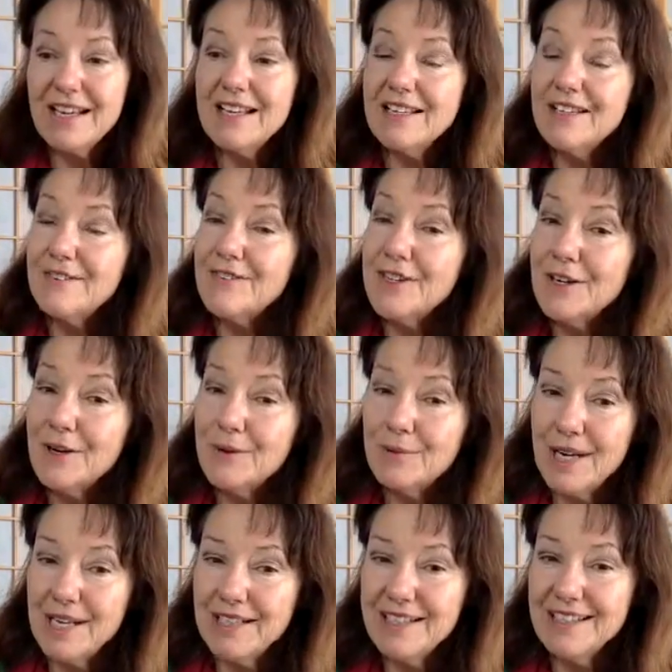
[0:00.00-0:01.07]
and if they are
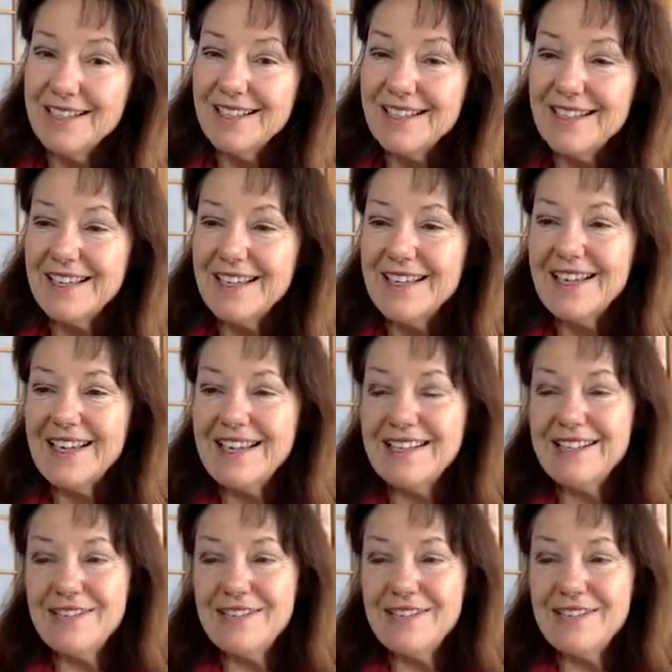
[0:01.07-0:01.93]
ready, and